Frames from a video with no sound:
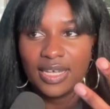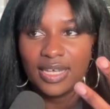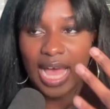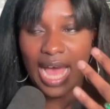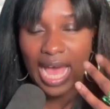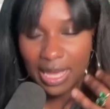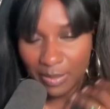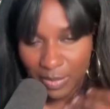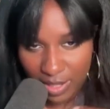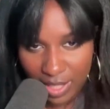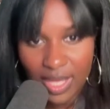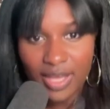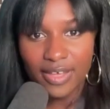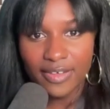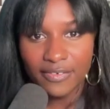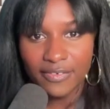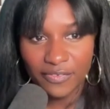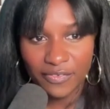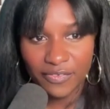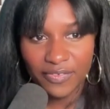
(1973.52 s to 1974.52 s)
I'm
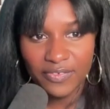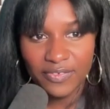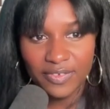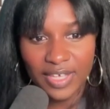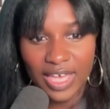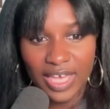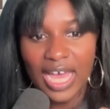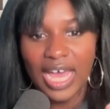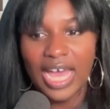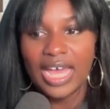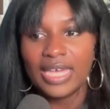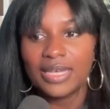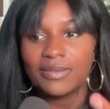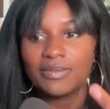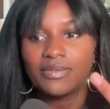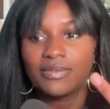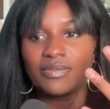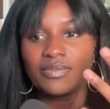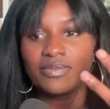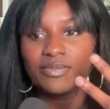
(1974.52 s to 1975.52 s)
enough.
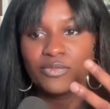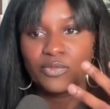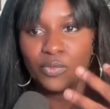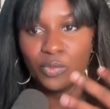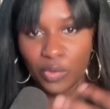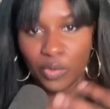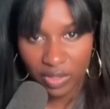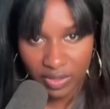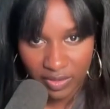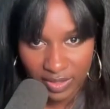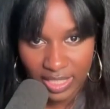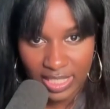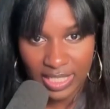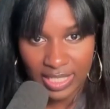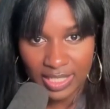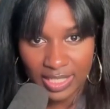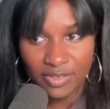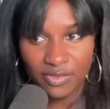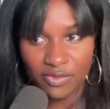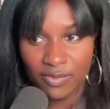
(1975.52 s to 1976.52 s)
I'm
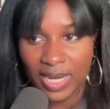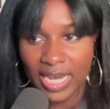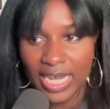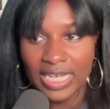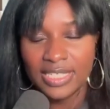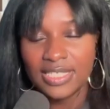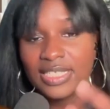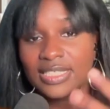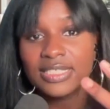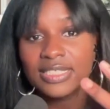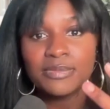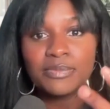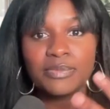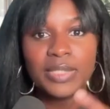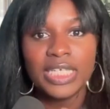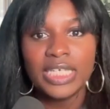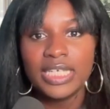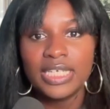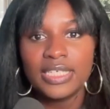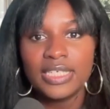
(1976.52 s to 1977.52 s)
worthy, right? Doesn't
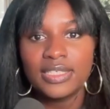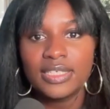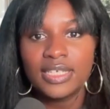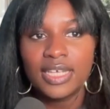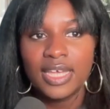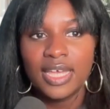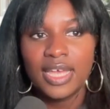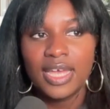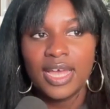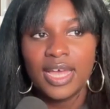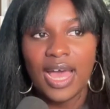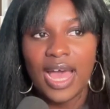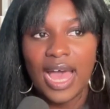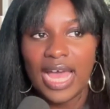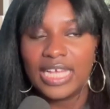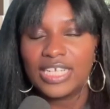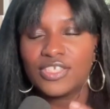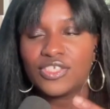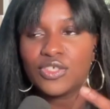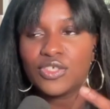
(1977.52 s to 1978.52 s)
mean
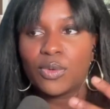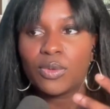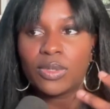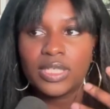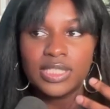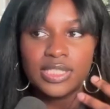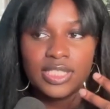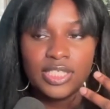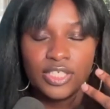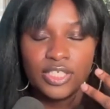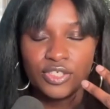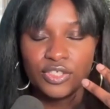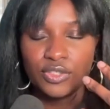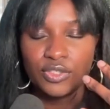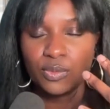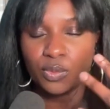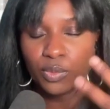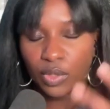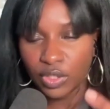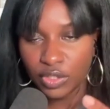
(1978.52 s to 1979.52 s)
I don't continue
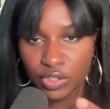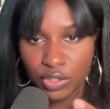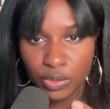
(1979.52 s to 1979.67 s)
to work